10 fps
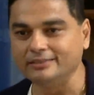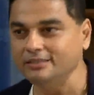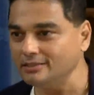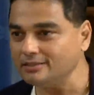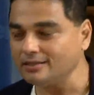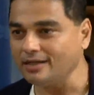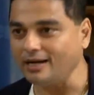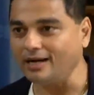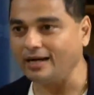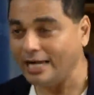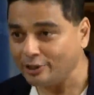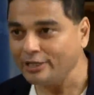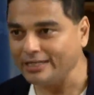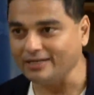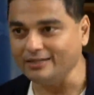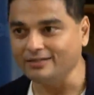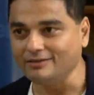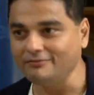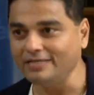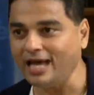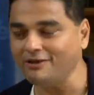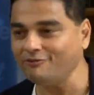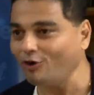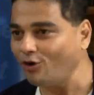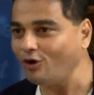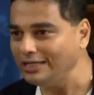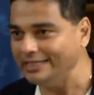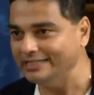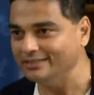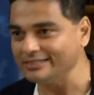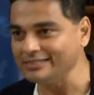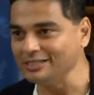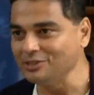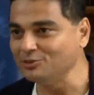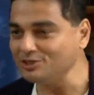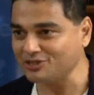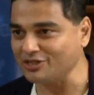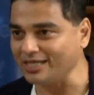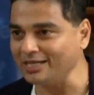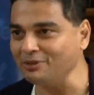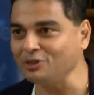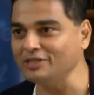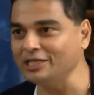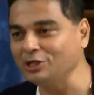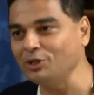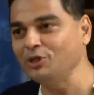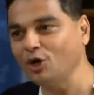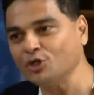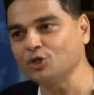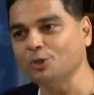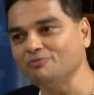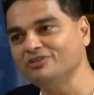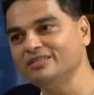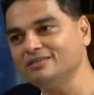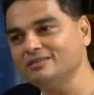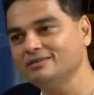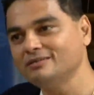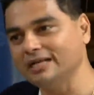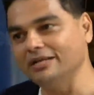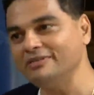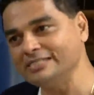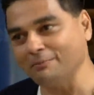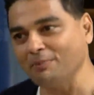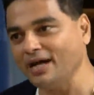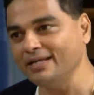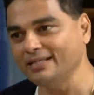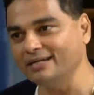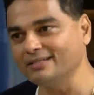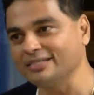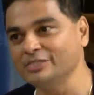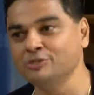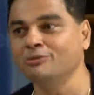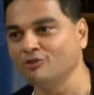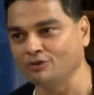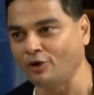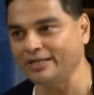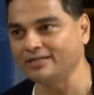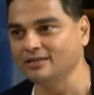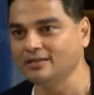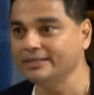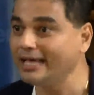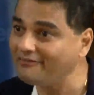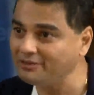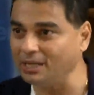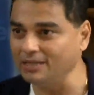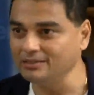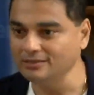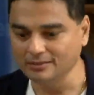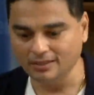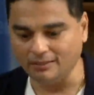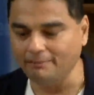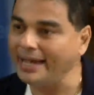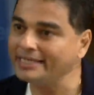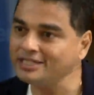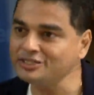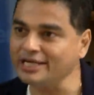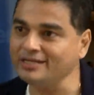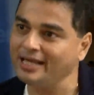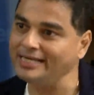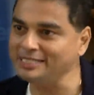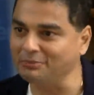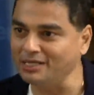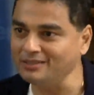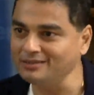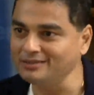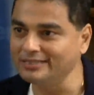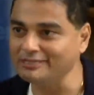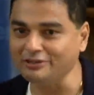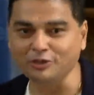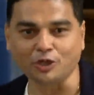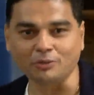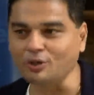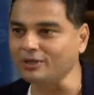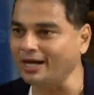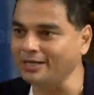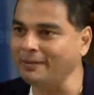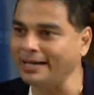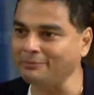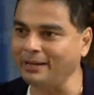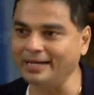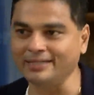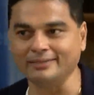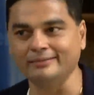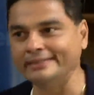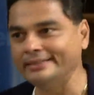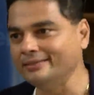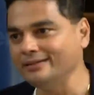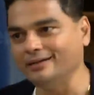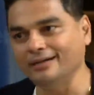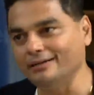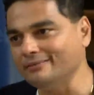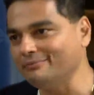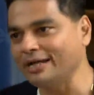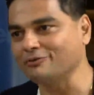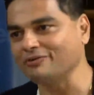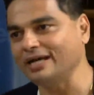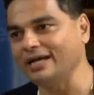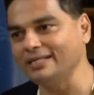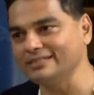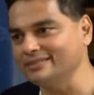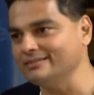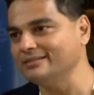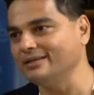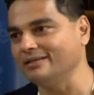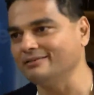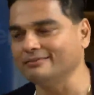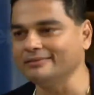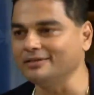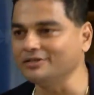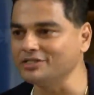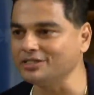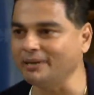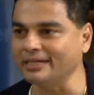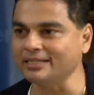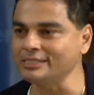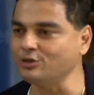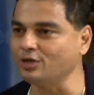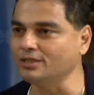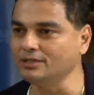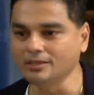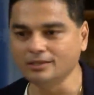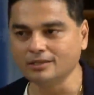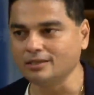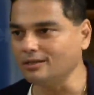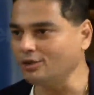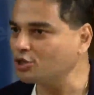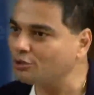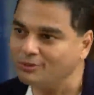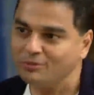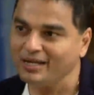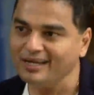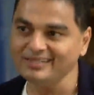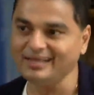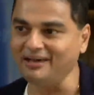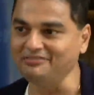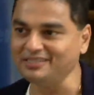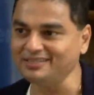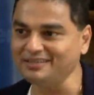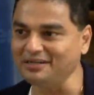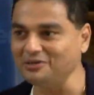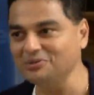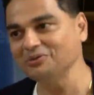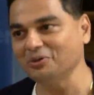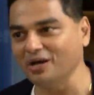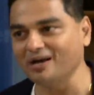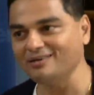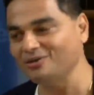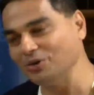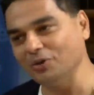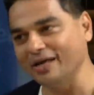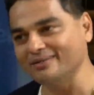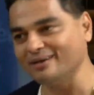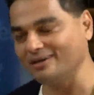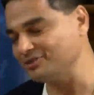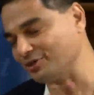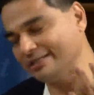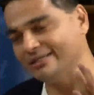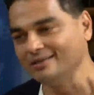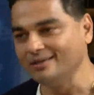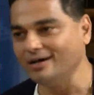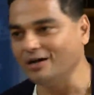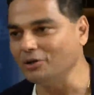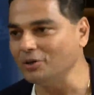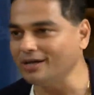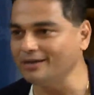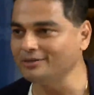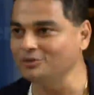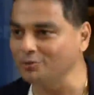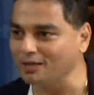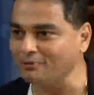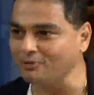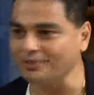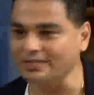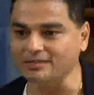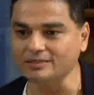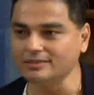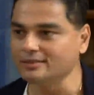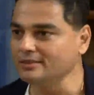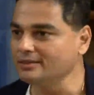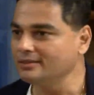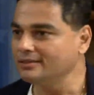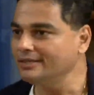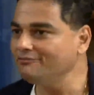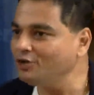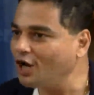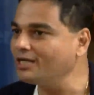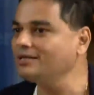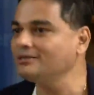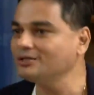Here, ironically, we have all leaders who are struggling because they could not cope with the relevant supply that the consumer was wanting. They have demand. A banking channel has demand. That's why you're talking about unbanked bank and microfinance and tertiary banking and so on. Automobiles have it. Ola and Uber are proving that. They've not